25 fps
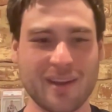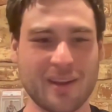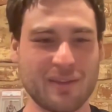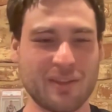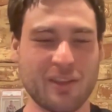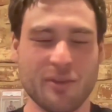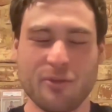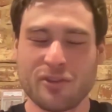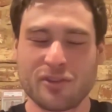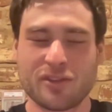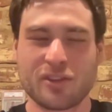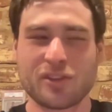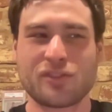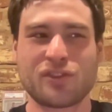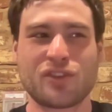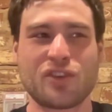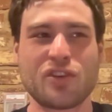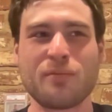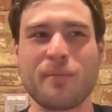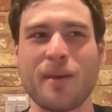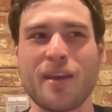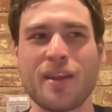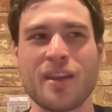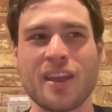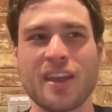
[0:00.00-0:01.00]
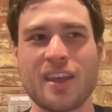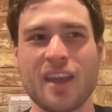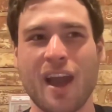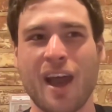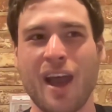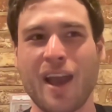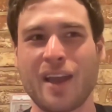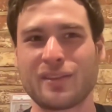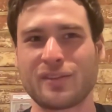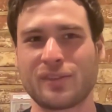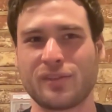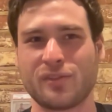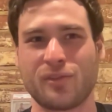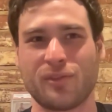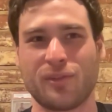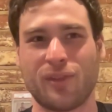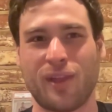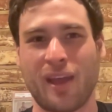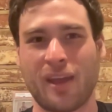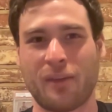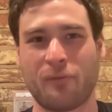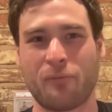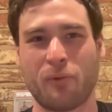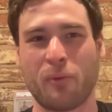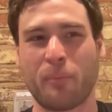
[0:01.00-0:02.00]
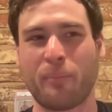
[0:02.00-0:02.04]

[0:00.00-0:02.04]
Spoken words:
there was just too many guys who like were